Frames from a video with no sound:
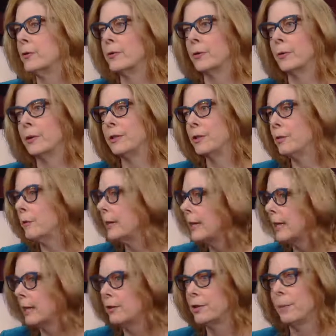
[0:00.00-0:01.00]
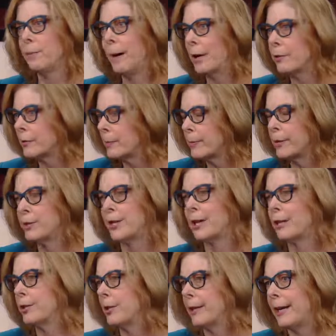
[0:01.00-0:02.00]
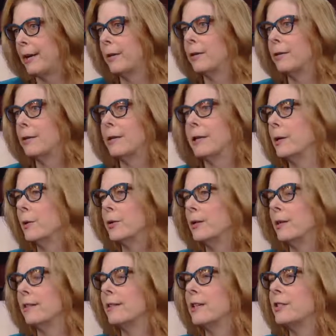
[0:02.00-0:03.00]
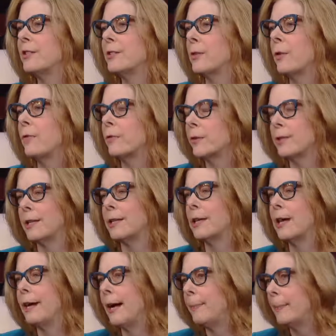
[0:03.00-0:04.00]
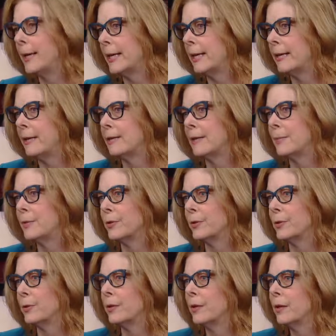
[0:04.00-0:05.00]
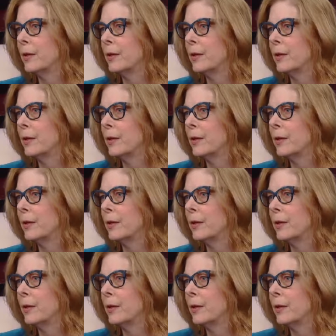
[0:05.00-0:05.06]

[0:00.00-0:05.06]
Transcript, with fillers: who's going to engage in power projection mm-hmm. out into the oceans. I just don't foresee that happening anytime soon